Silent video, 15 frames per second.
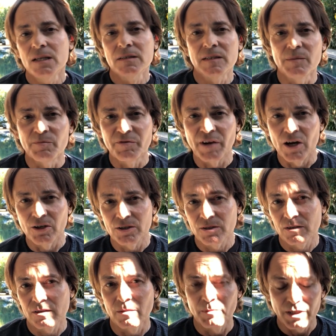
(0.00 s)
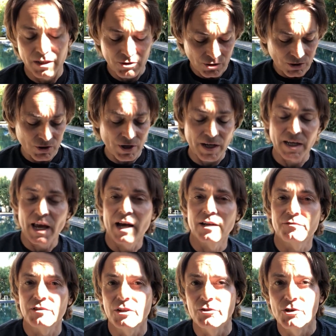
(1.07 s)
Tim Ferriss is somebody you should check out
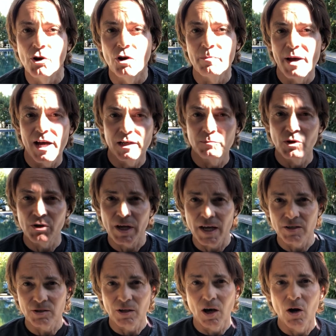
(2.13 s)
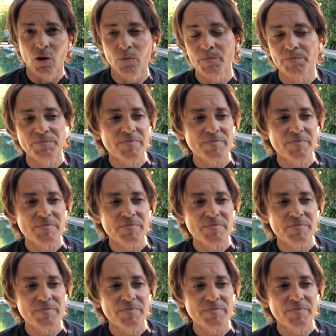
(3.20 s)
if you don't know about him, okay? So